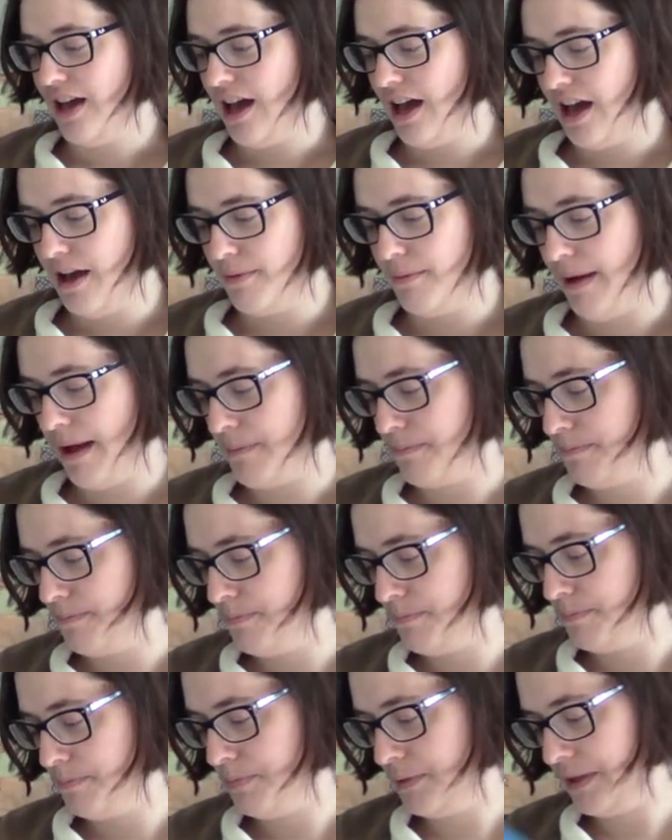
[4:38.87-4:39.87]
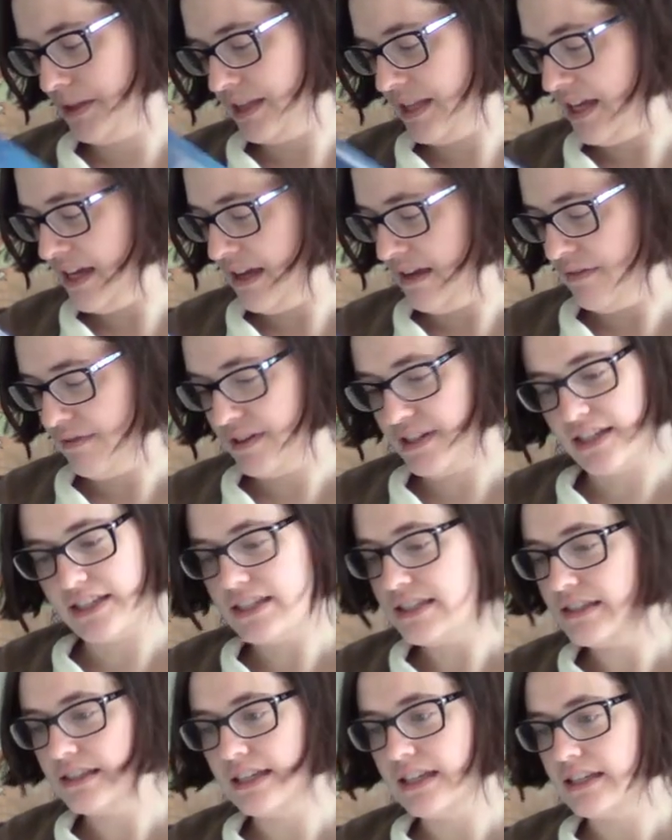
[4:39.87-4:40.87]
I believe, it
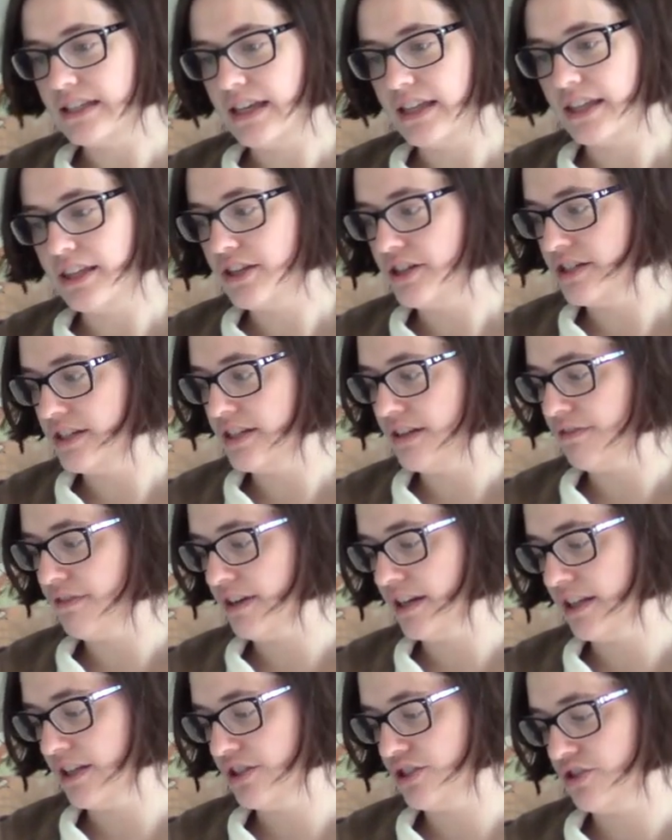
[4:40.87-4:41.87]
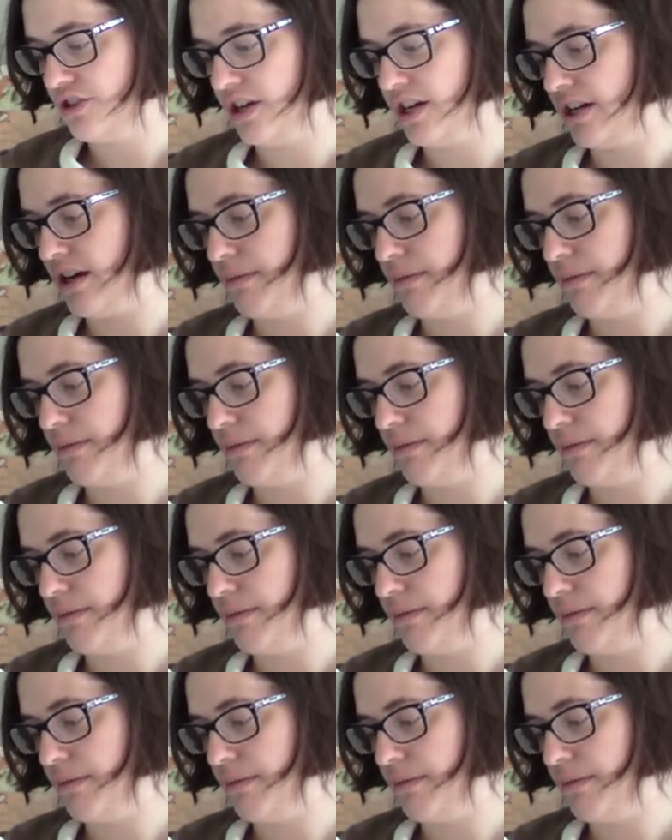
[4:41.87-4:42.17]
doesn't say that there's a different illustrator.